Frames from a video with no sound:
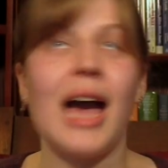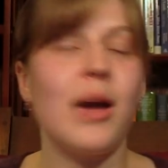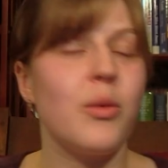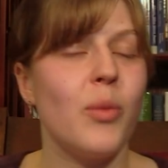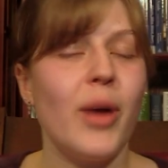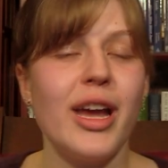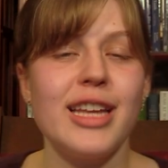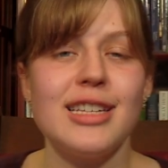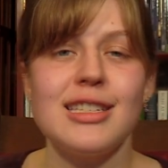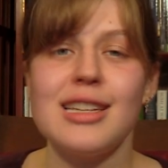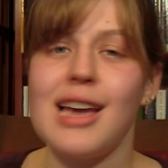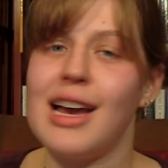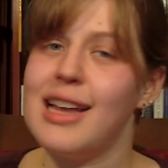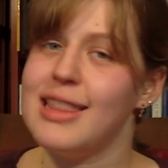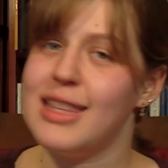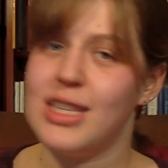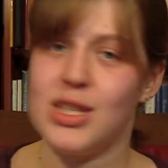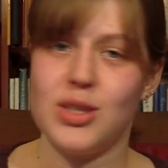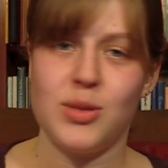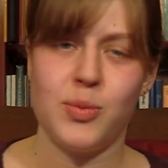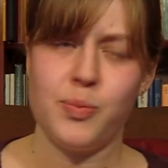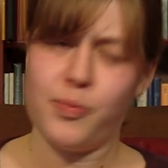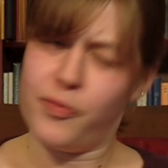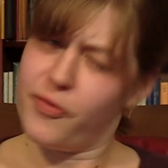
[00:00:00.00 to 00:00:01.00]
went on
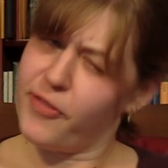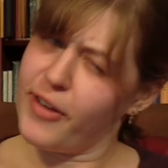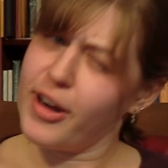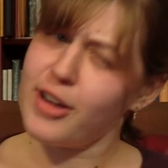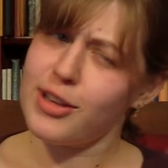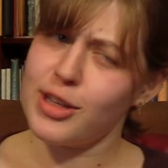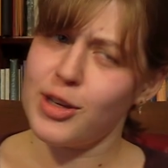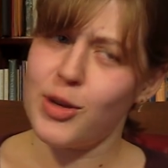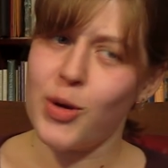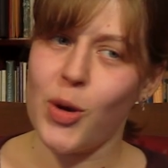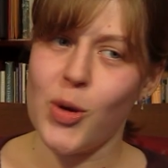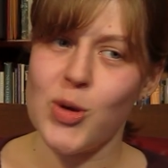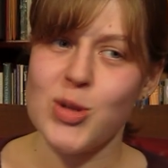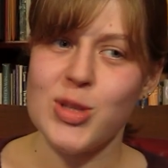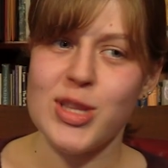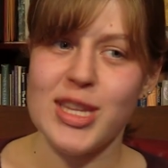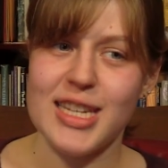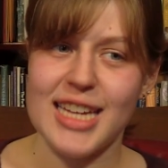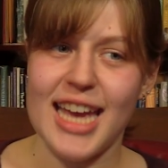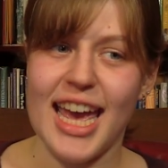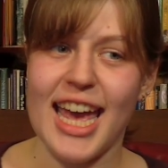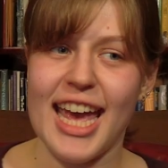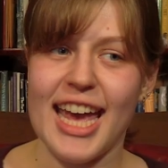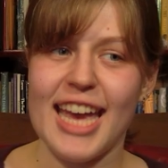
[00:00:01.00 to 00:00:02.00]
this fairly cold
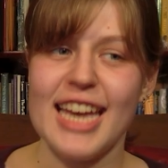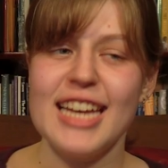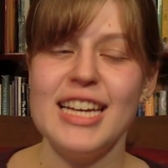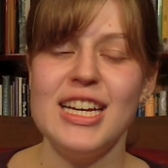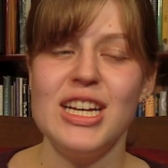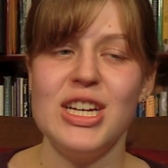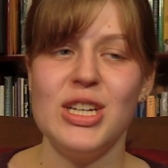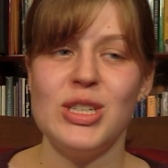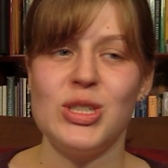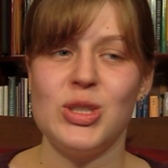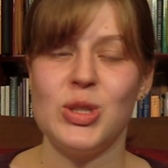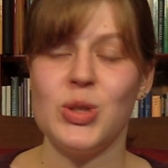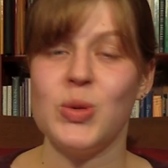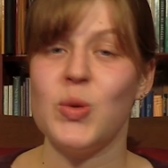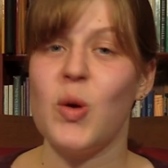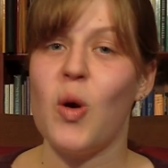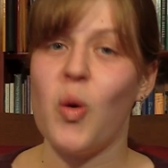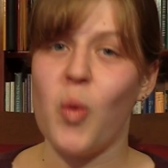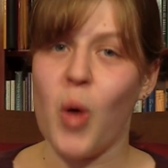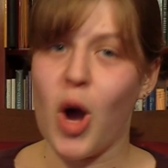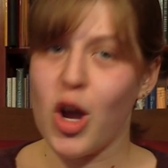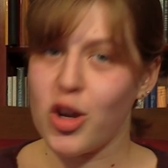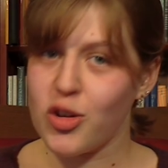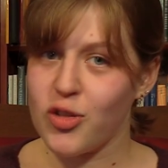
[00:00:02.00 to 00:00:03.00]
day to
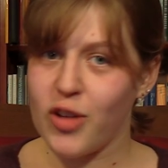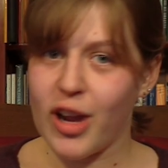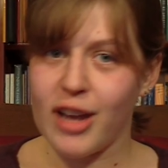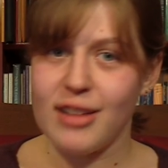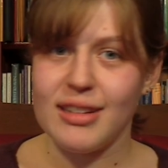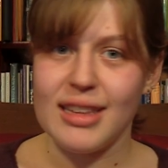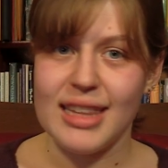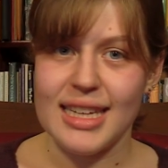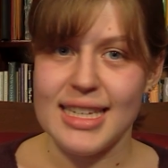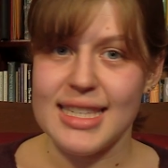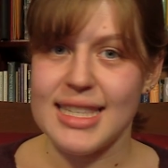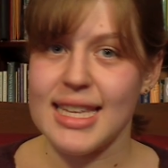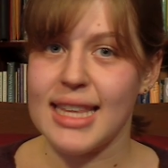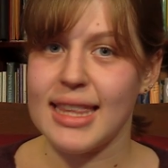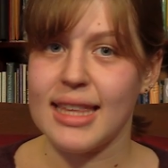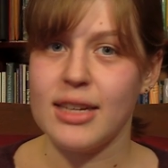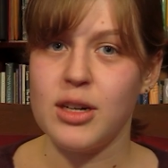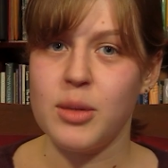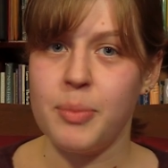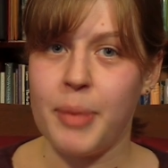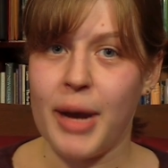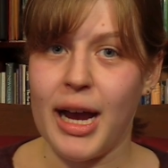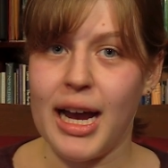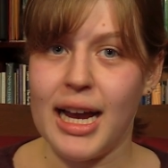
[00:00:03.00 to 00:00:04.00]
walk around this little
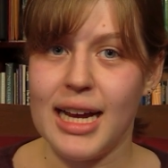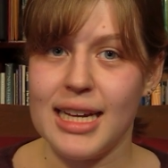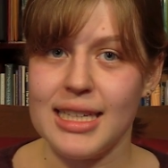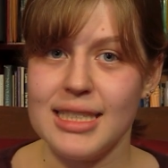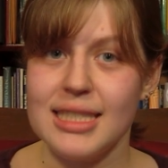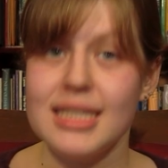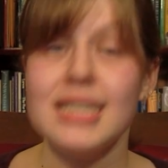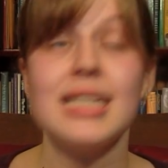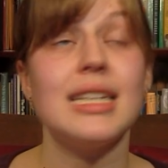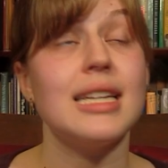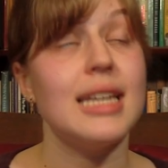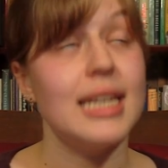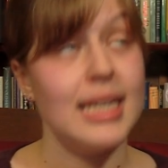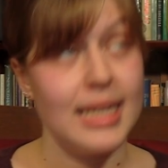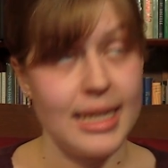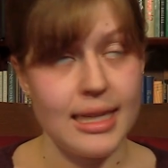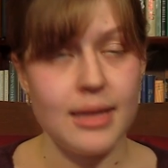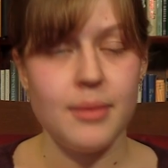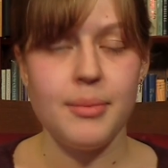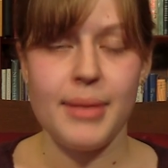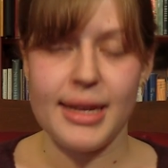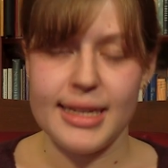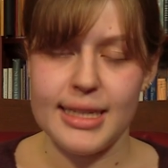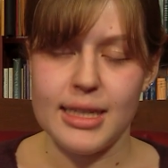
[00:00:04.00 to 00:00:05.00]
pond in
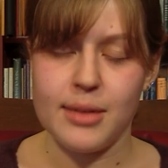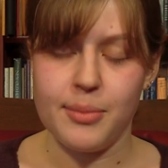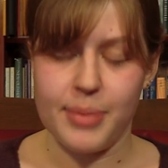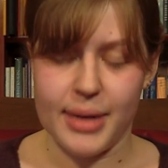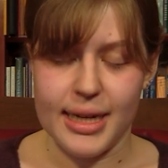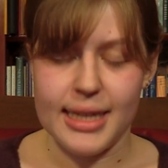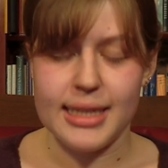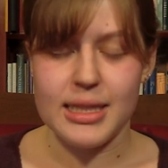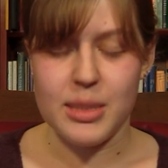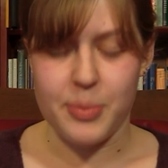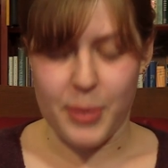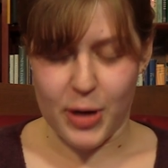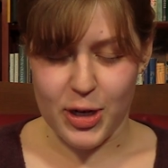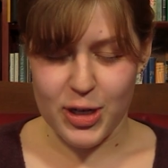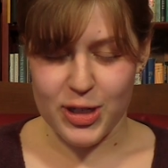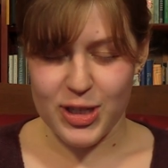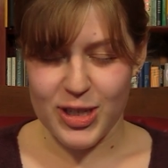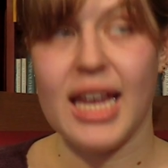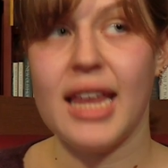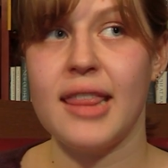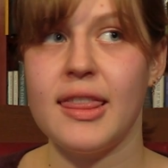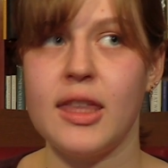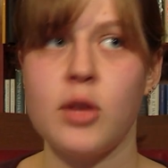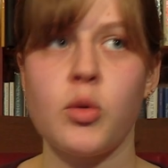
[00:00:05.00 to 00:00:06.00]
Mendon Ponds Park.
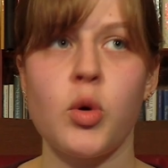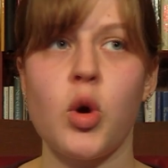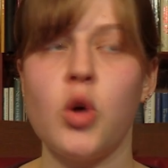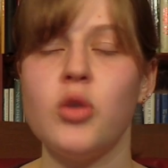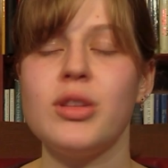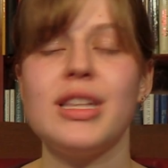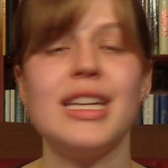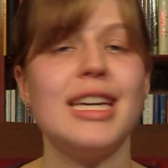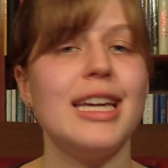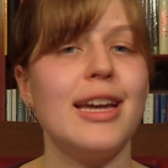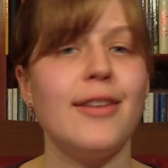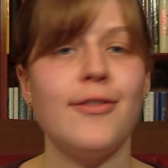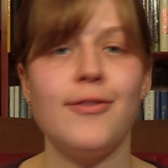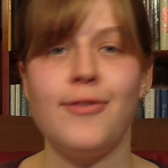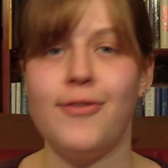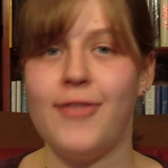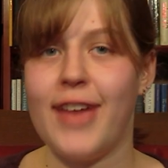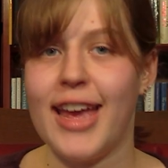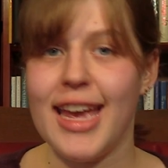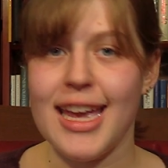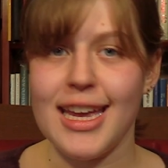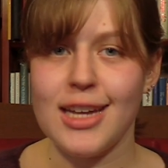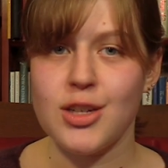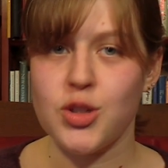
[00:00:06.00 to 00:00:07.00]
There were only
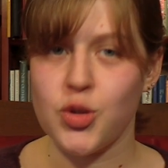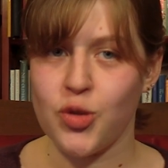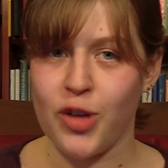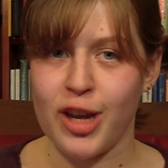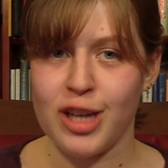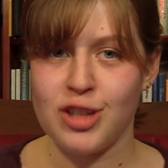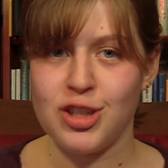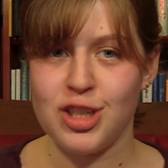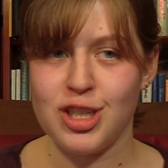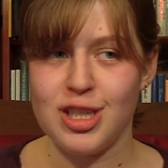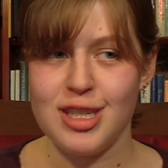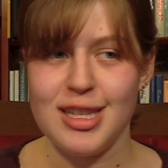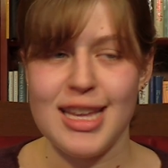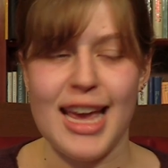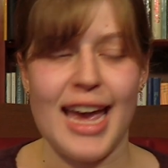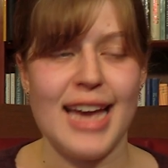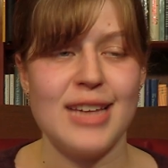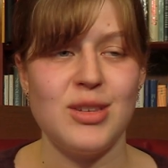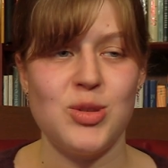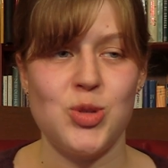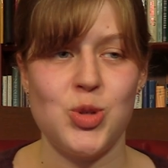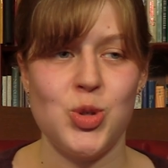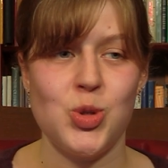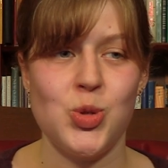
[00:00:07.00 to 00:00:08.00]
vague directions
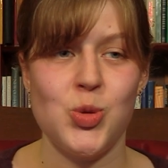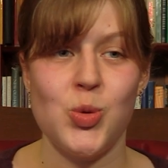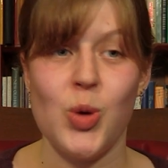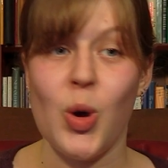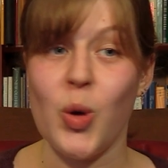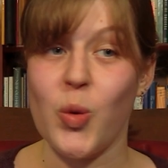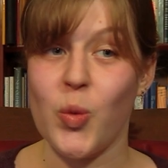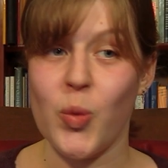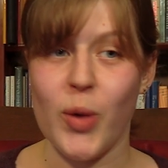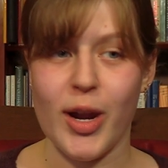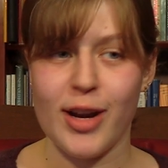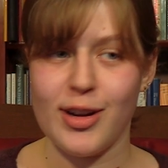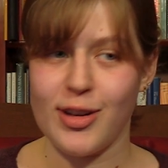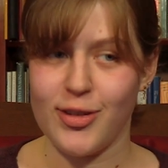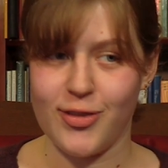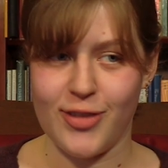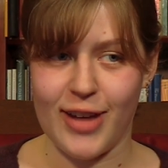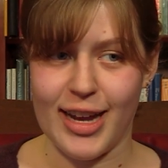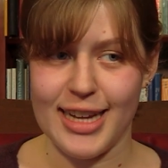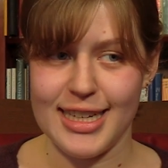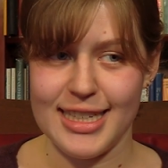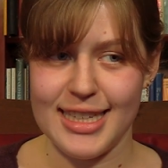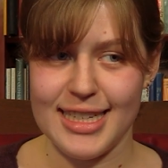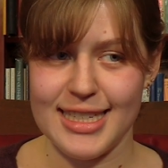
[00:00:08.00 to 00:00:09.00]
as to where to
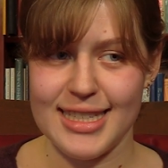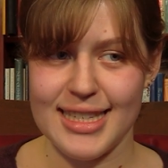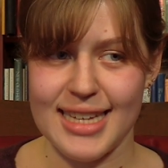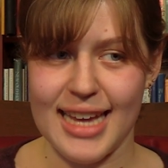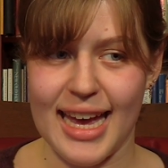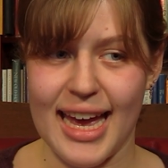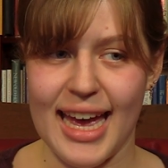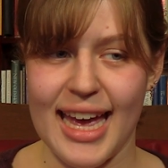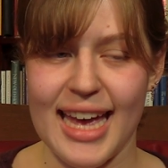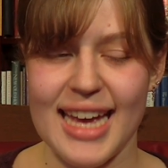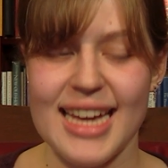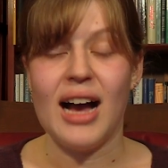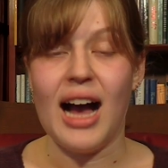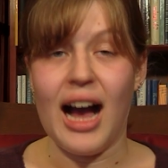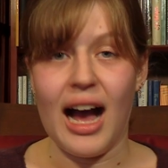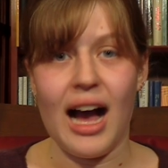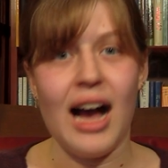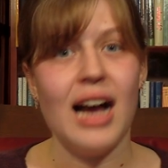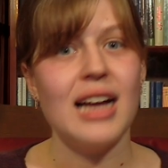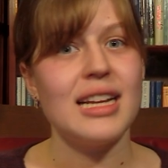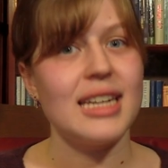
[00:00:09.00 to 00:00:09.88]
find this guy on